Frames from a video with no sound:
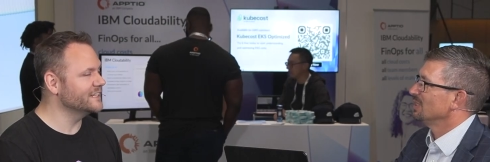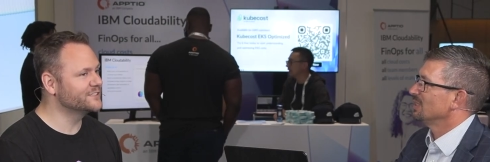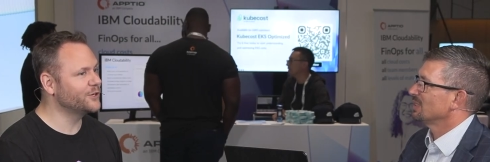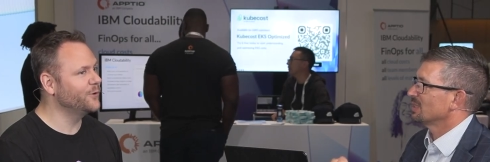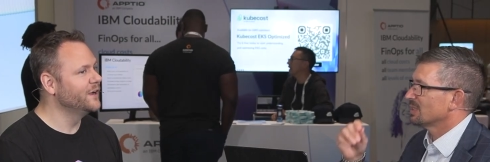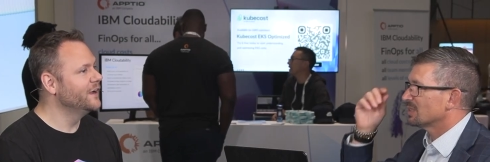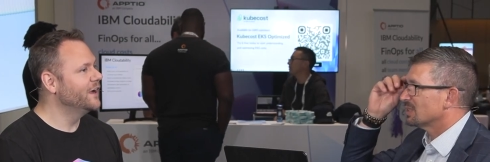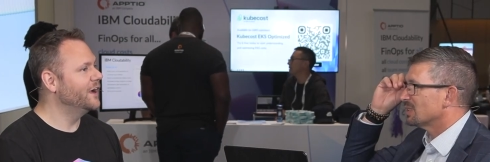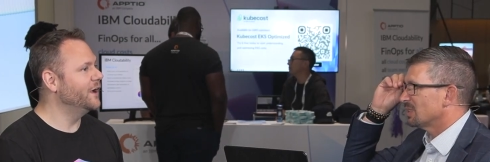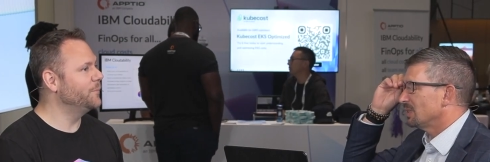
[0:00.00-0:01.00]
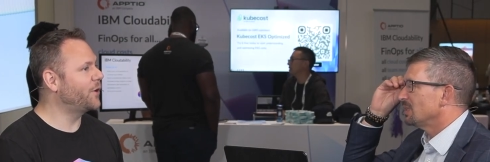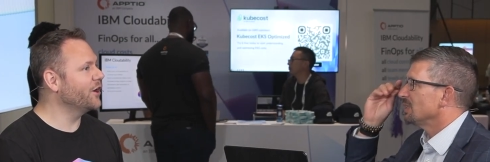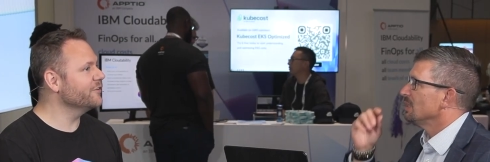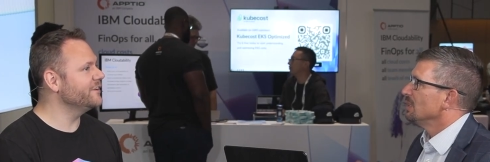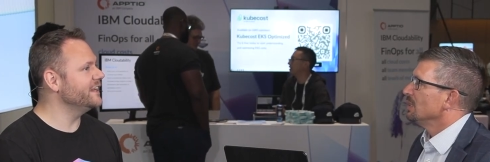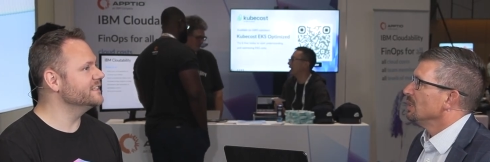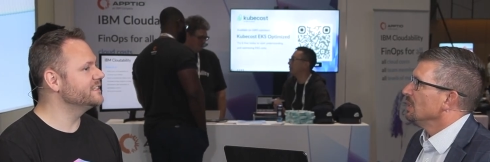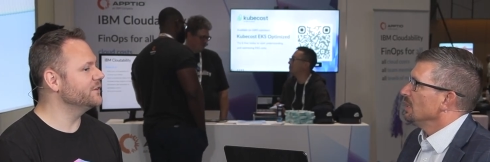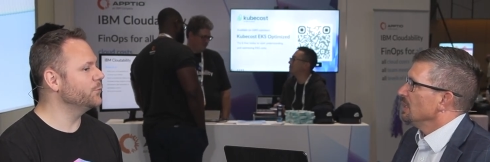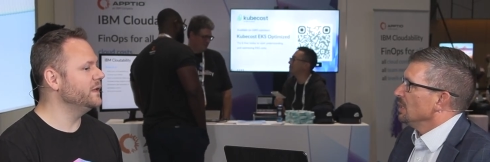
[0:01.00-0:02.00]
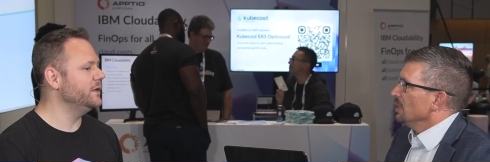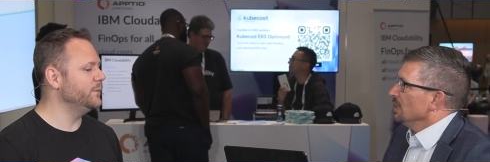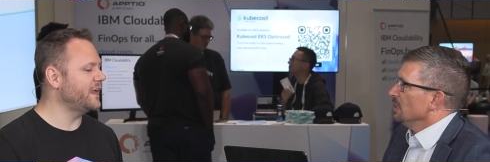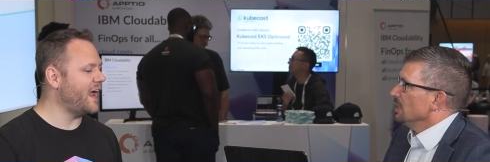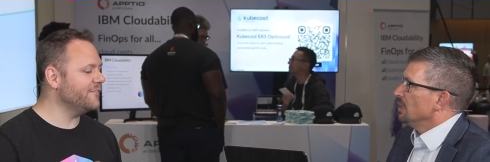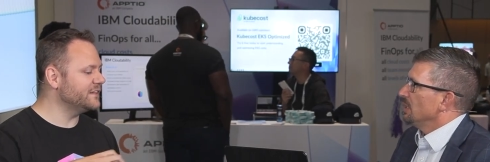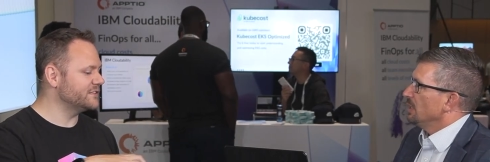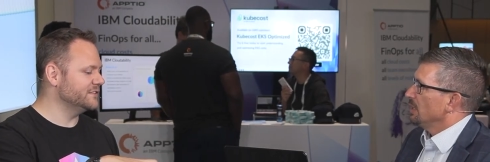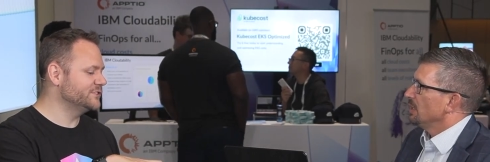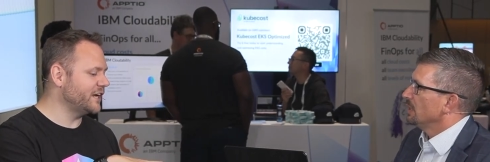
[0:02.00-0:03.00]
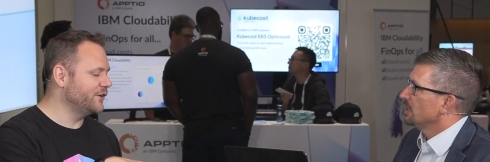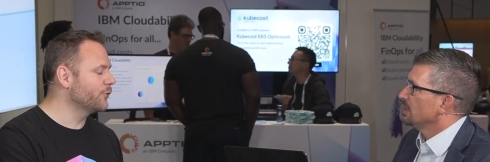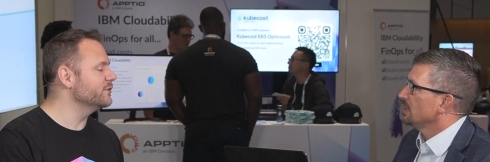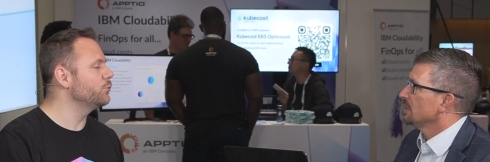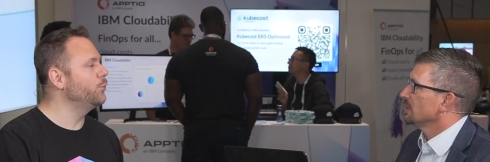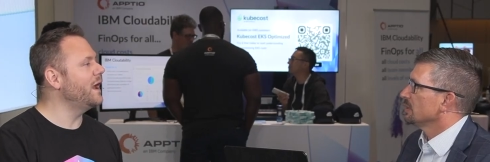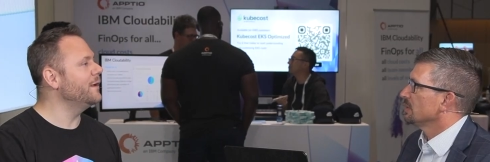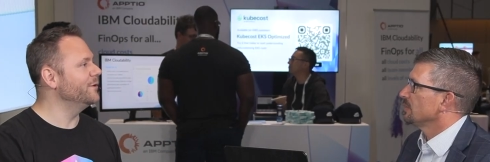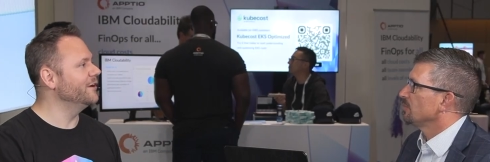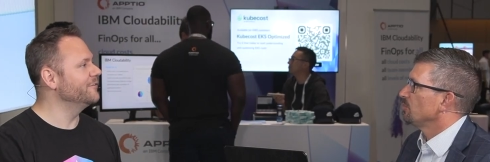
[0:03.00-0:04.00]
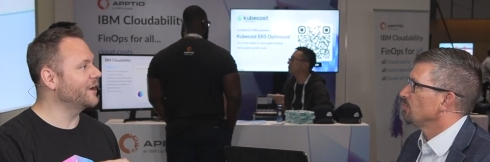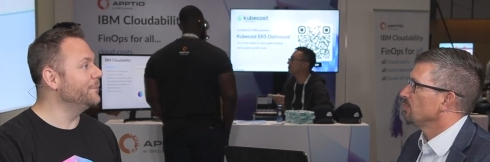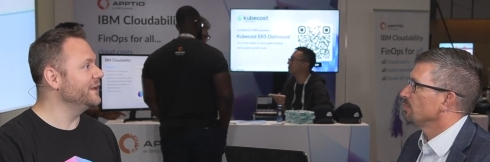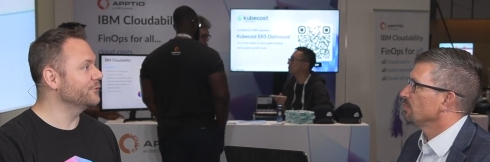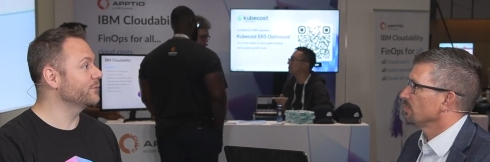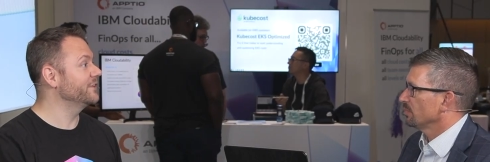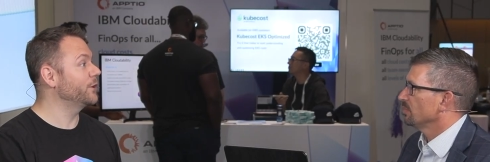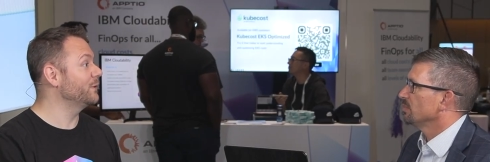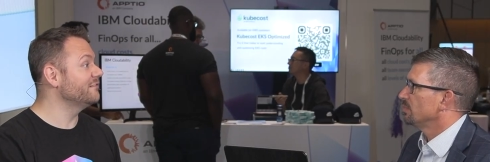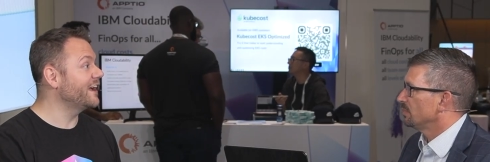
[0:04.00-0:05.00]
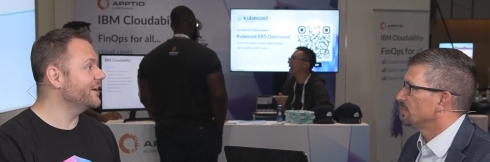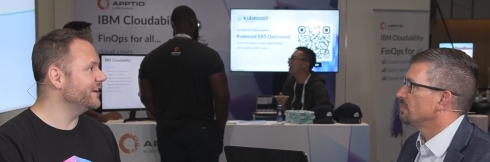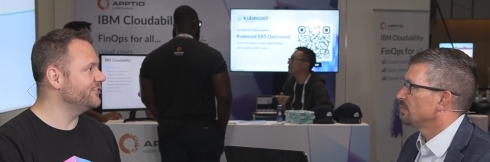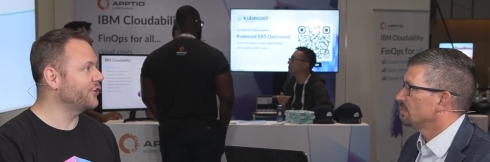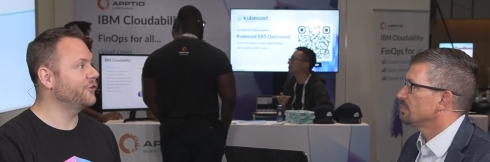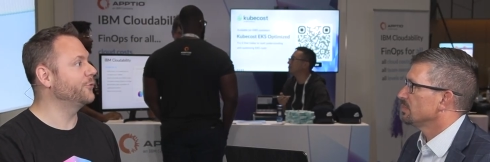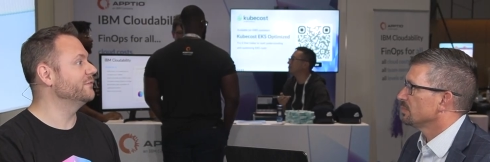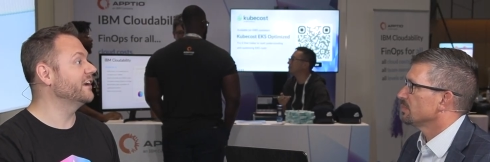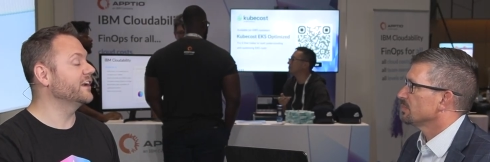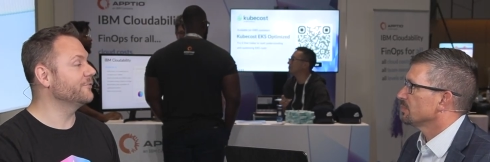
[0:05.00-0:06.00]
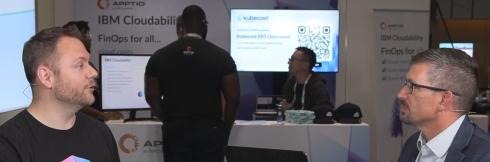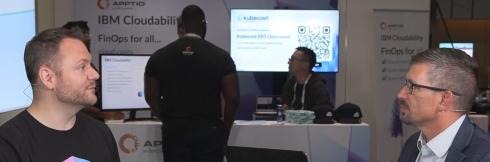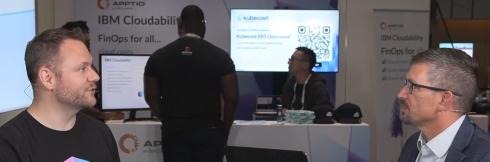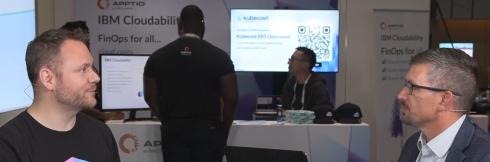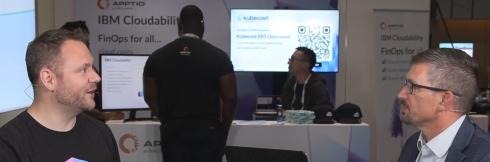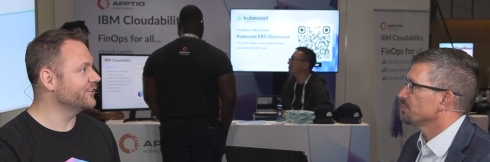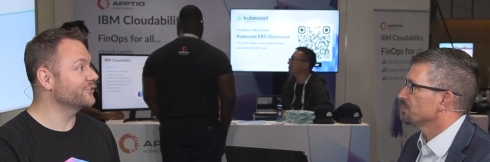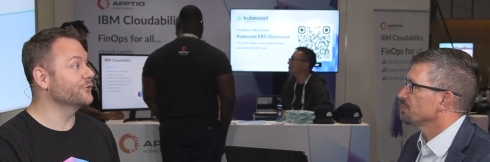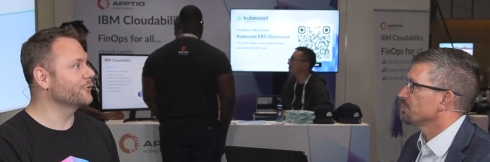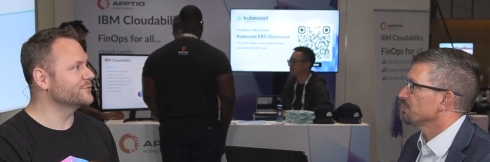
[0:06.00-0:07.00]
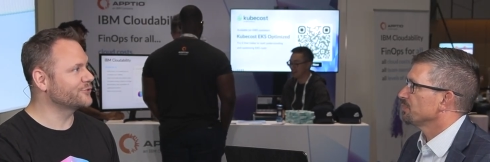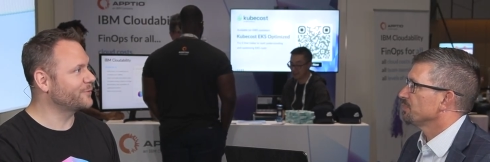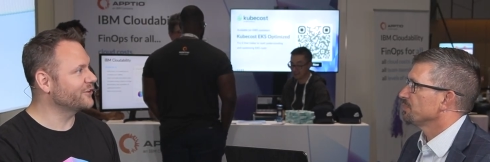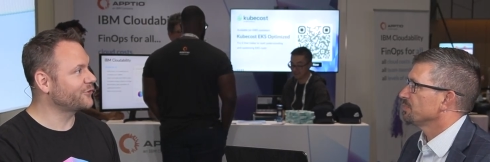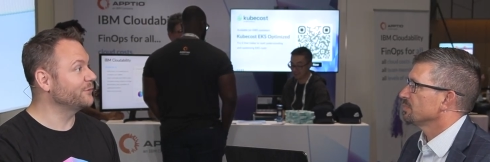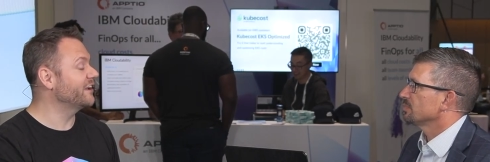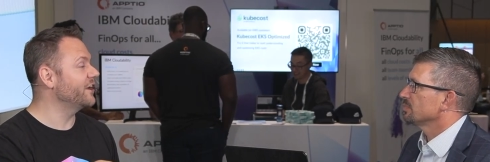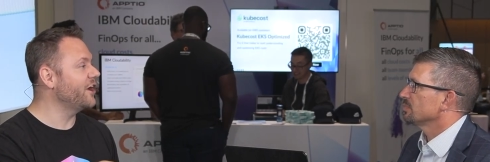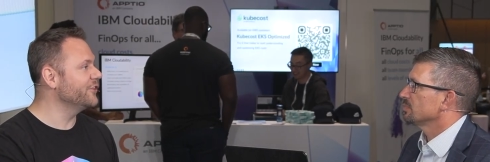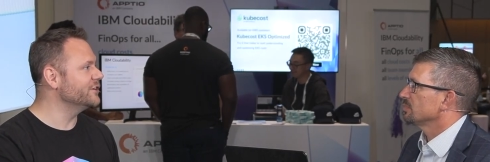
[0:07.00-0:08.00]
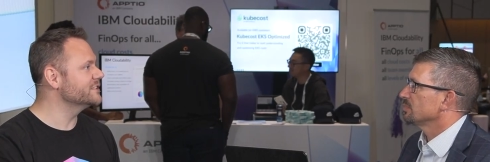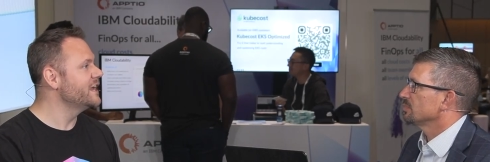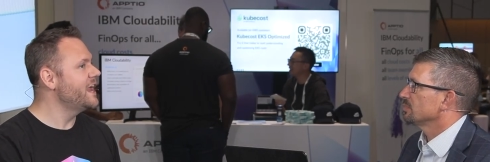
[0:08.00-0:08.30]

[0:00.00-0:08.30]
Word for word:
Speaker 1: And so uh, part of it is that we, we have this ginormous web of companies that are relying on each other, they're relying on different open source projects, those open source projects are relying on others,